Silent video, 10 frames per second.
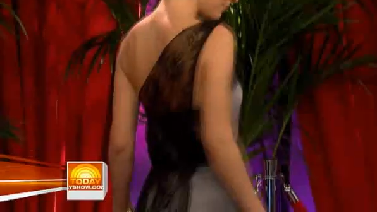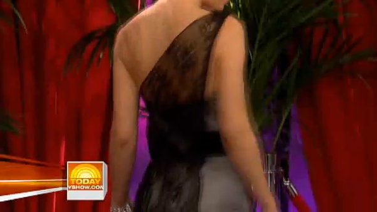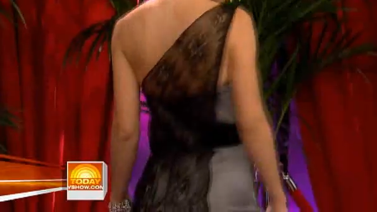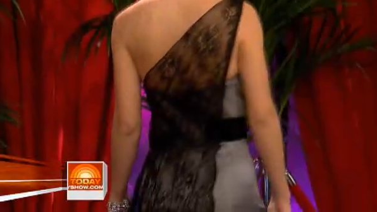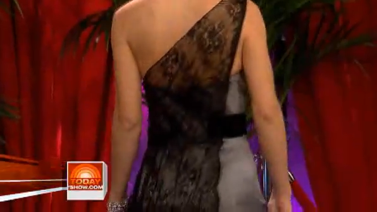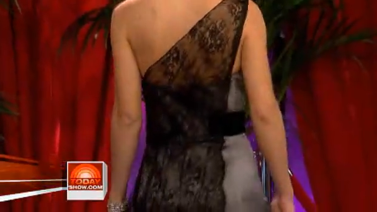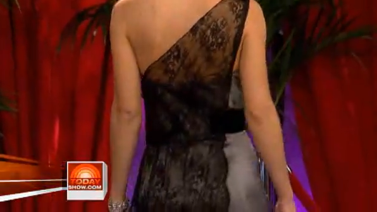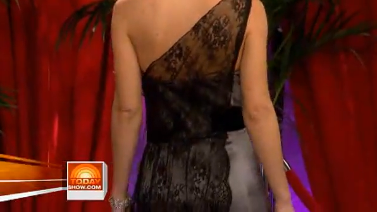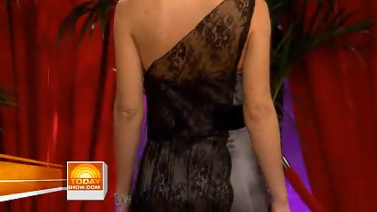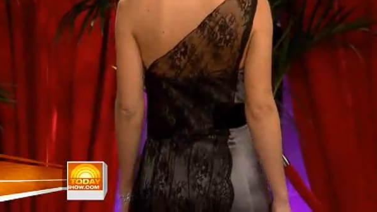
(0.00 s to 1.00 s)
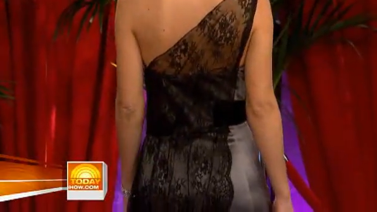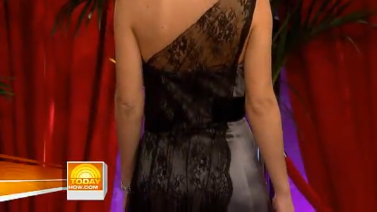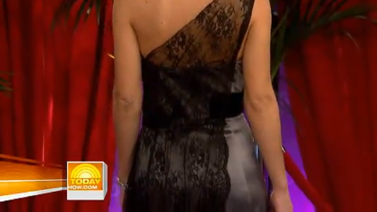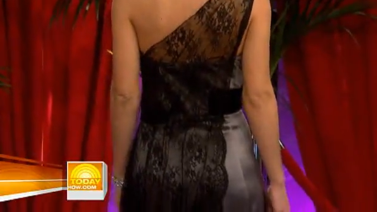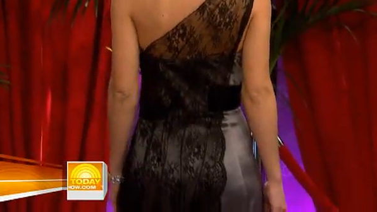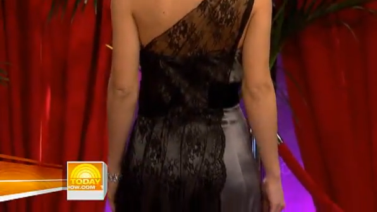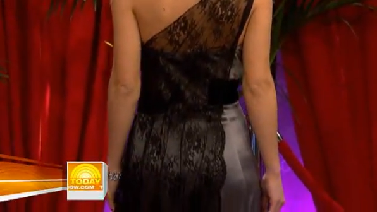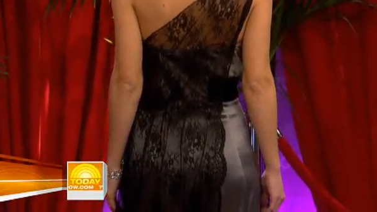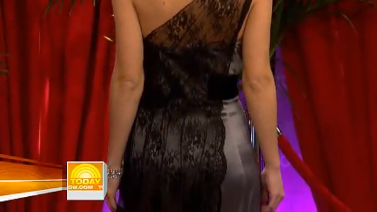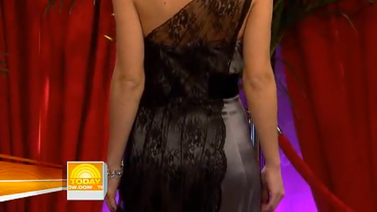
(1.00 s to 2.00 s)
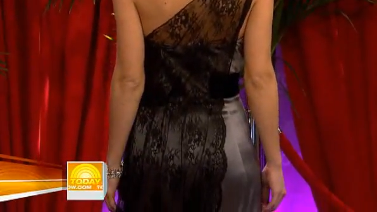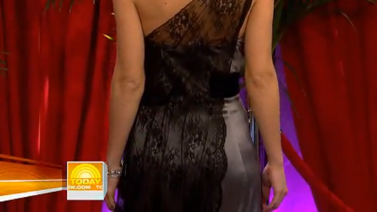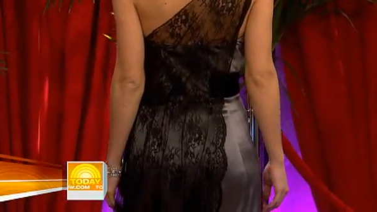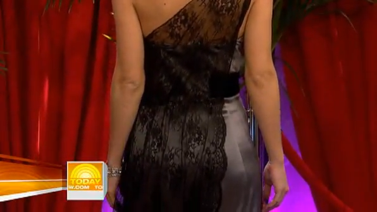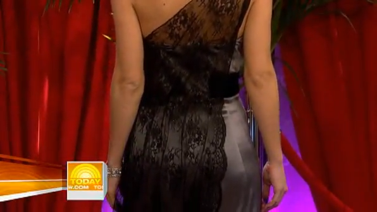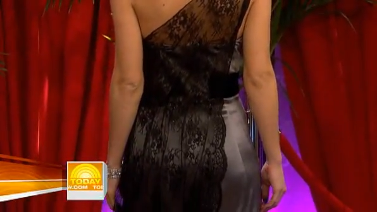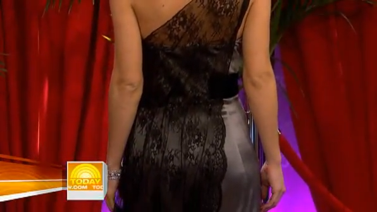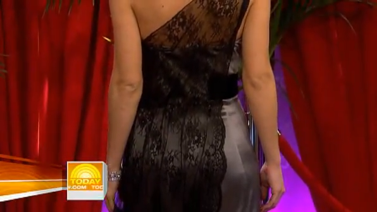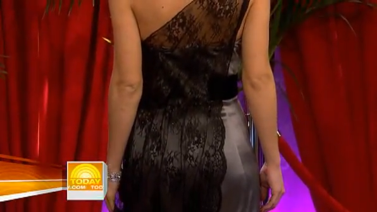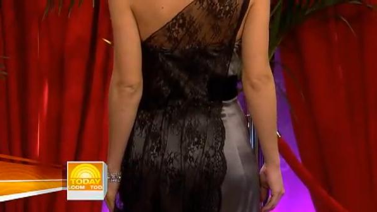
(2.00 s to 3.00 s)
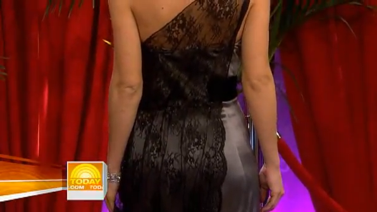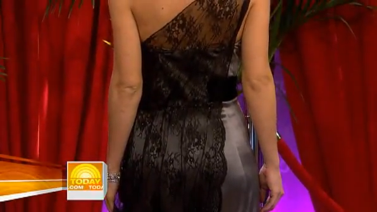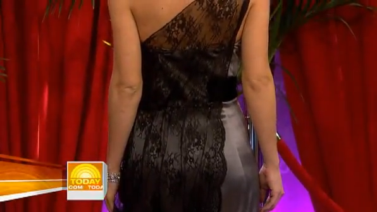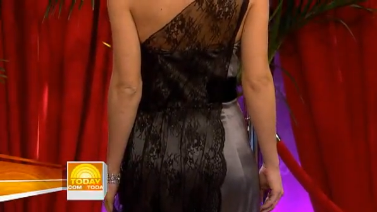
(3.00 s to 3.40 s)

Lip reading: (no speaker visible)